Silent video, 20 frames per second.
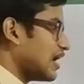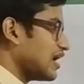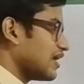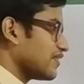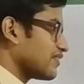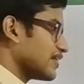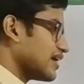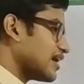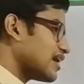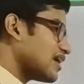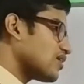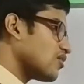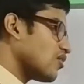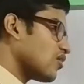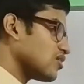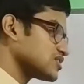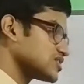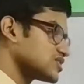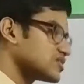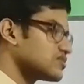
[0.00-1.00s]
There are
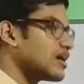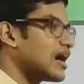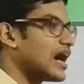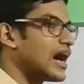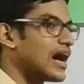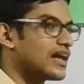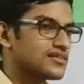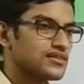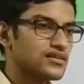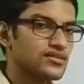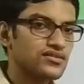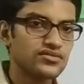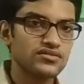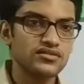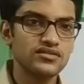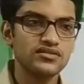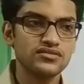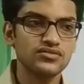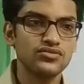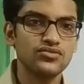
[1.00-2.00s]
also other
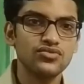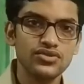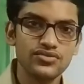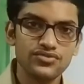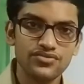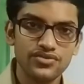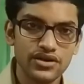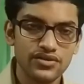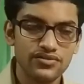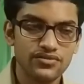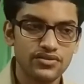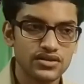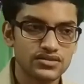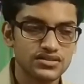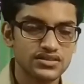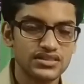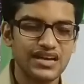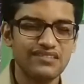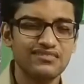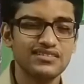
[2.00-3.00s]
GUI
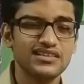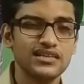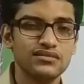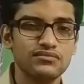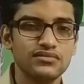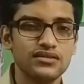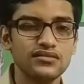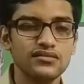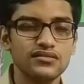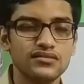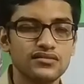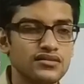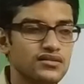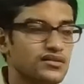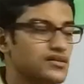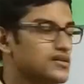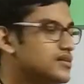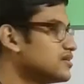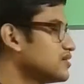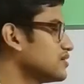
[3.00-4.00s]
frameworks available
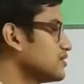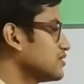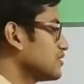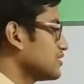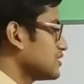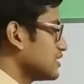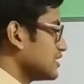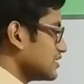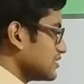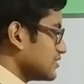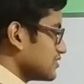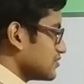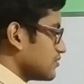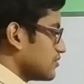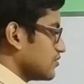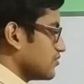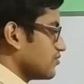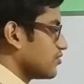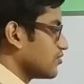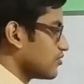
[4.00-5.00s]

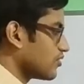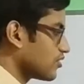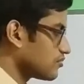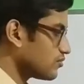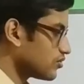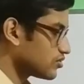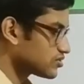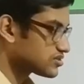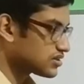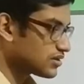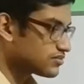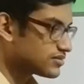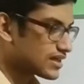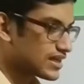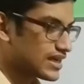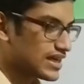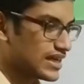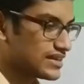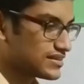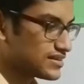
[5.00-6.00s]
for most of the
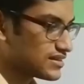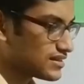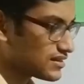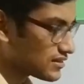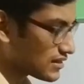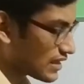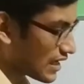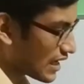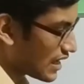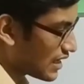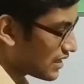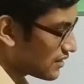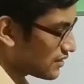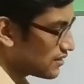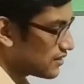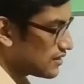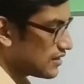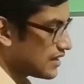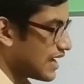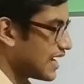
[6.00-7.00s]
cases, and
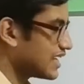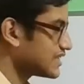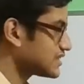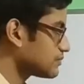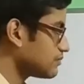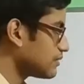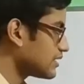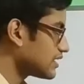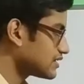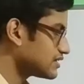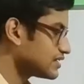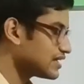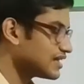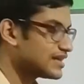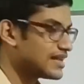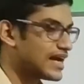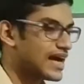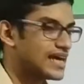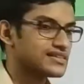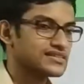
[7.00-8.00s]
as per their
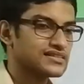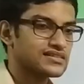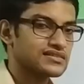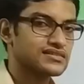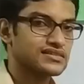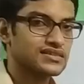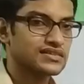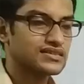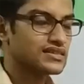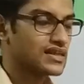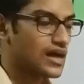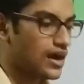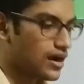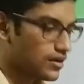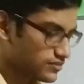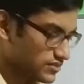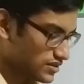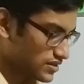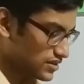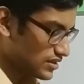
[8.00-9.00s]
licensing
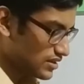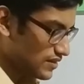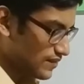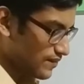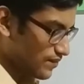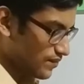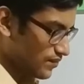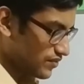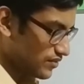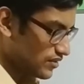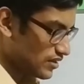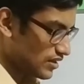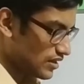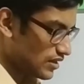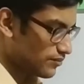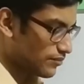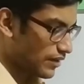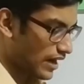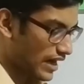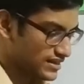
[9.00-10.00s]
terms, their
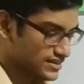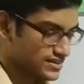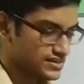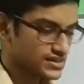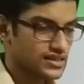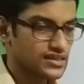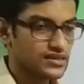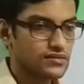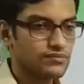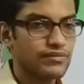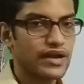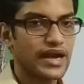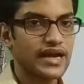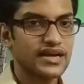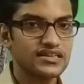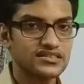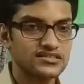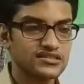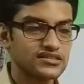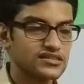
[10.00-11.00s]
pricing
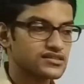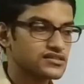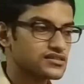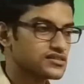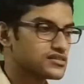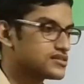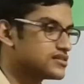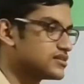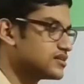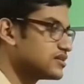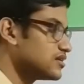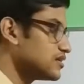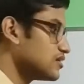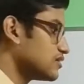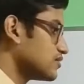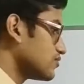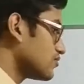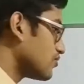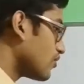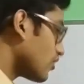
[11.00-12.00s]
packages
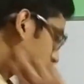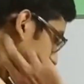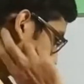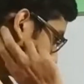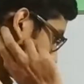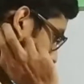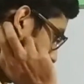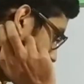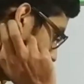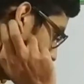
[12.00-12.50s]
for small